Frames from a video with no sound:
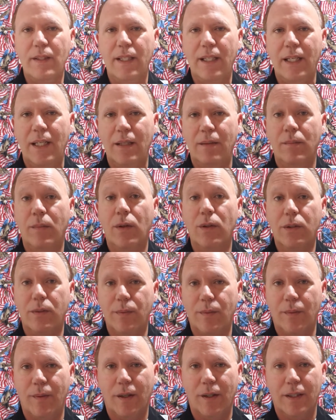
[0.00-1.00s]
in
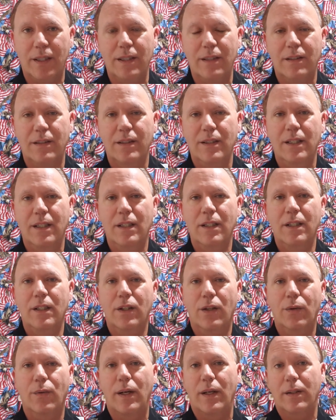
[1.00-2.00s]
multiple markets
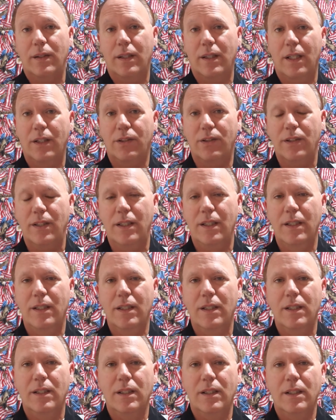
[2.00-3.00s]
throughout the country.
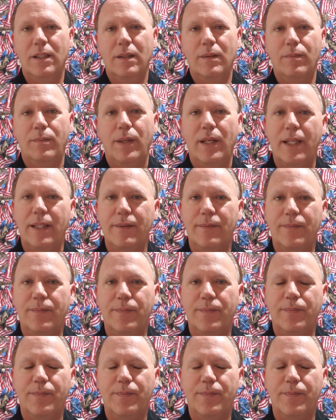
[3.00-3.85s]
But